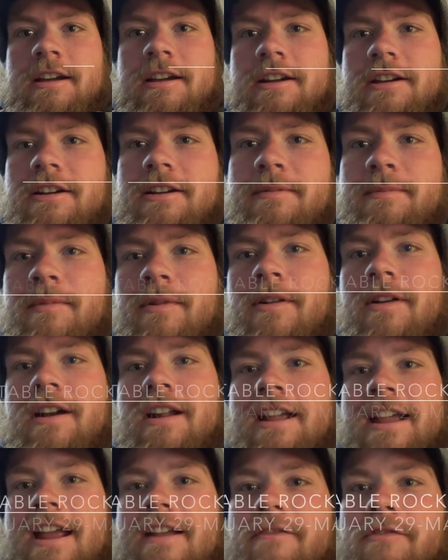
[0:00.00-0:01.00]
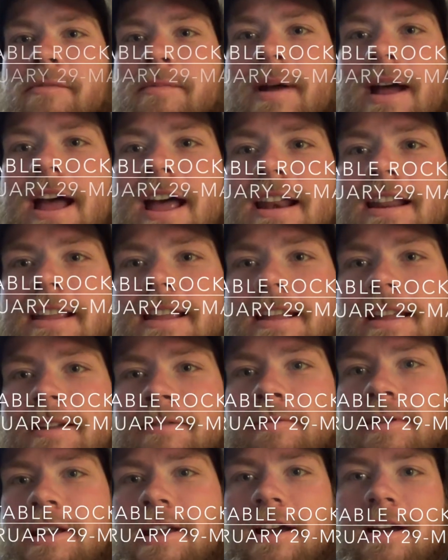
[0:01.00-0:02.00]
Good morning, everybody.
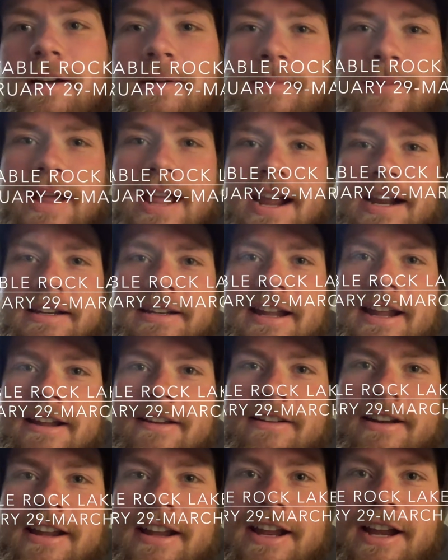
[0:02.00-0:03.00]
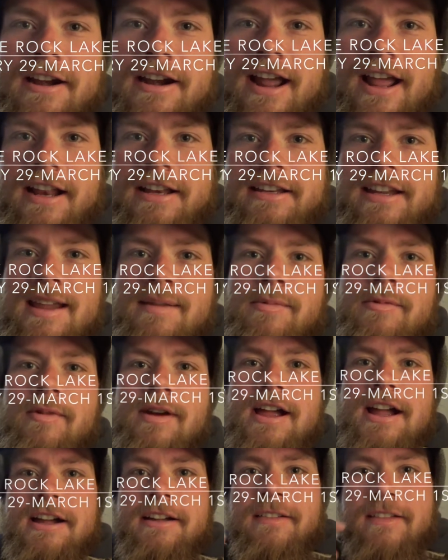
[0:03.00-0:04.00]
We are back down here at Table
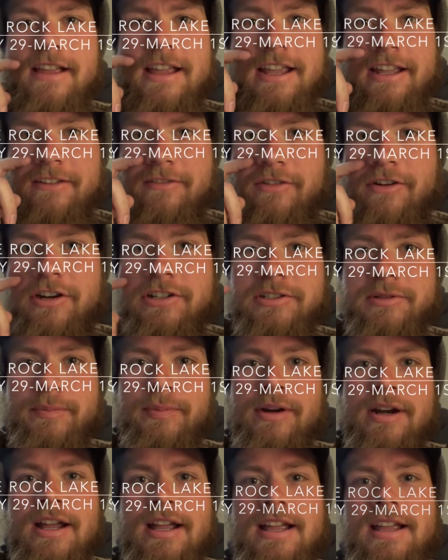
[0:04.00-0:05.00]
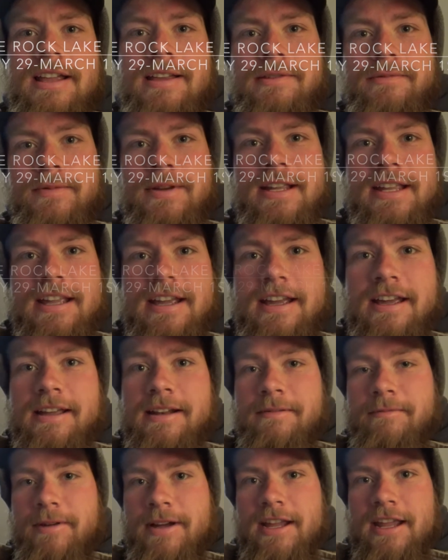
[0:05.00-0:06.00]
Rock Lake for a surprise
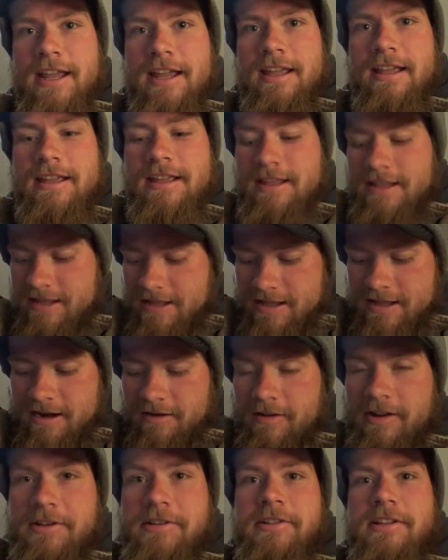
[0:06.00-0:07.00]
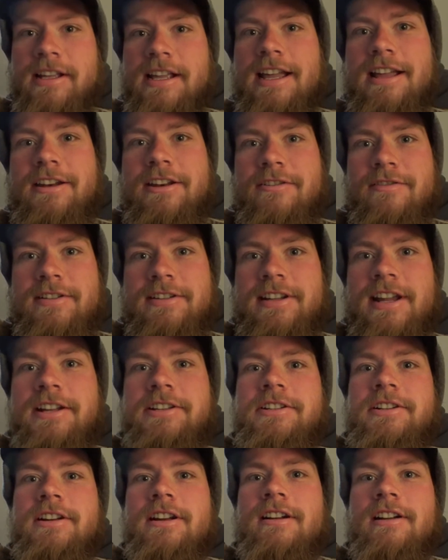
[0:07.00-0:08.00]
weekend. We originally had no
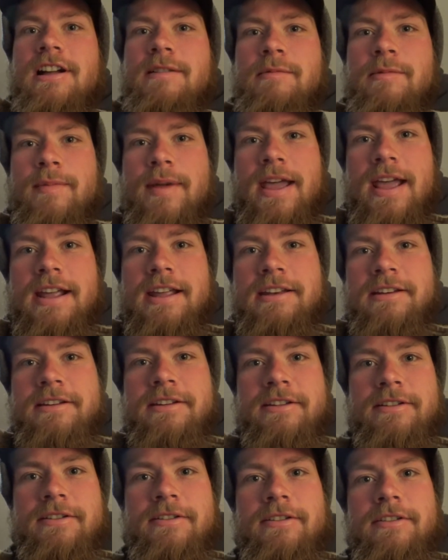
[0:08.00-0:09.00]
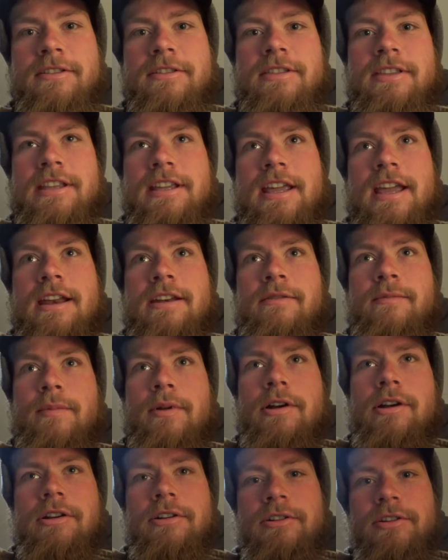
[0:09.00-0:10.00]
intention on coming back until the end of
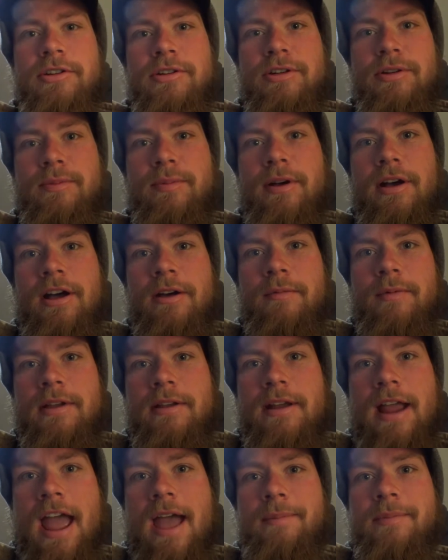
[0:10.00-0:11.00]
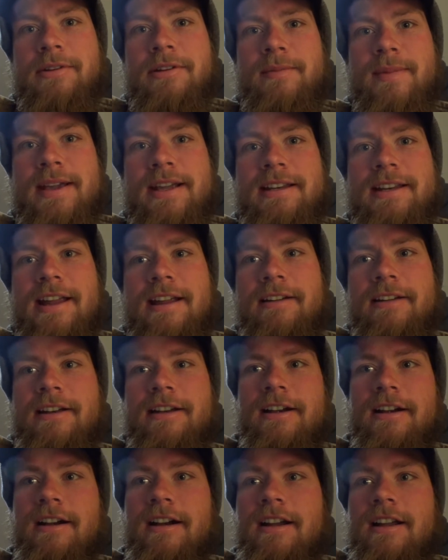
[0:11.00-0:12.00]
March, but we happened to make it down
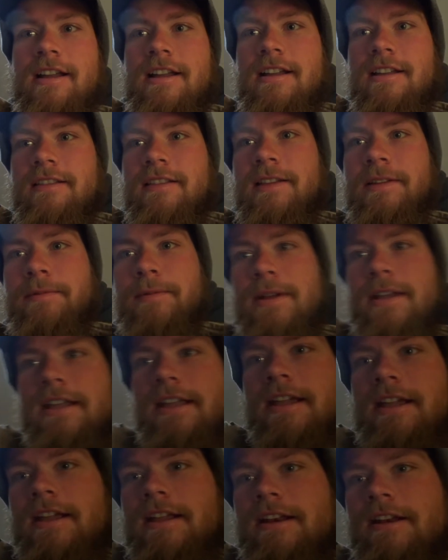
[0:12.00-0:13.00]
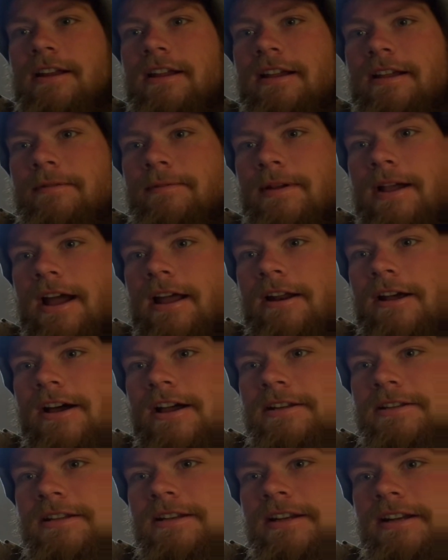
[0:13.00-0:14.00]
here this weekend. We got Austin